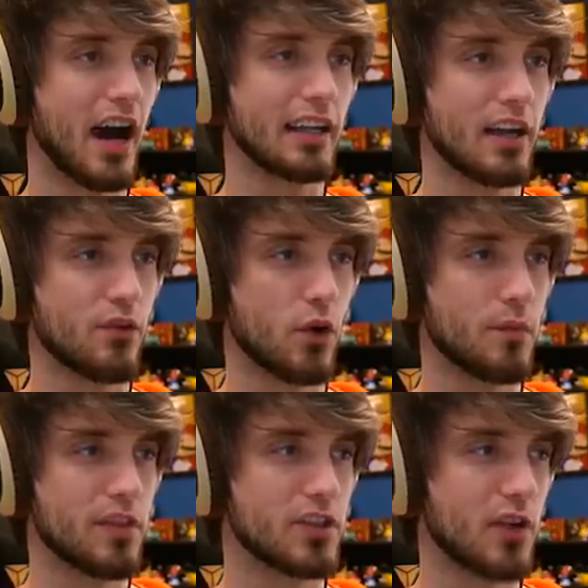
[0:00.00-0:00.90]
Highlight of the
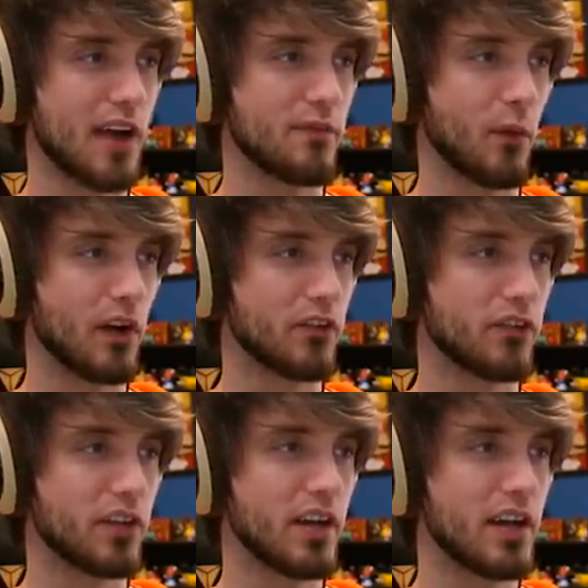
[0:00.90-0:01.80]
room, the
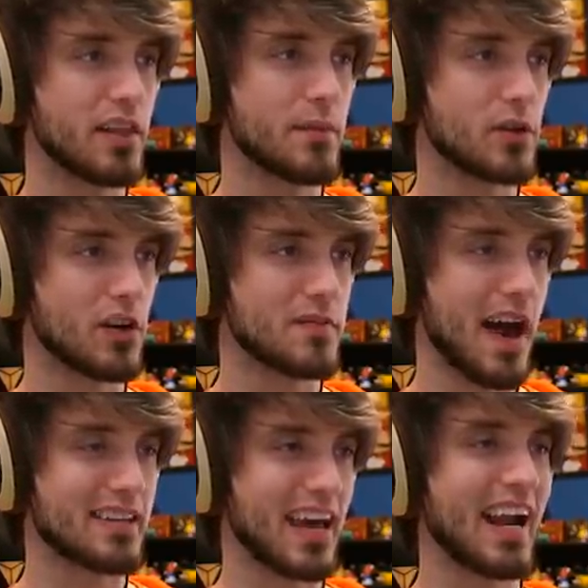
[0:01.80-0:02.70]
Triforce, the Majora's
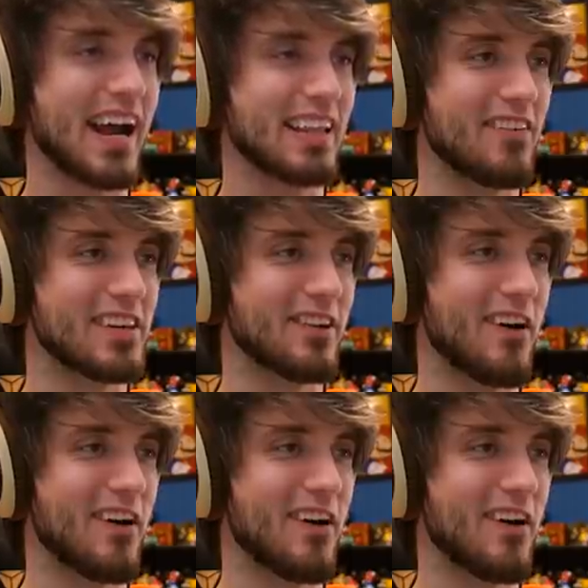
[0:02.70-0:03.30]
Mask, and I love the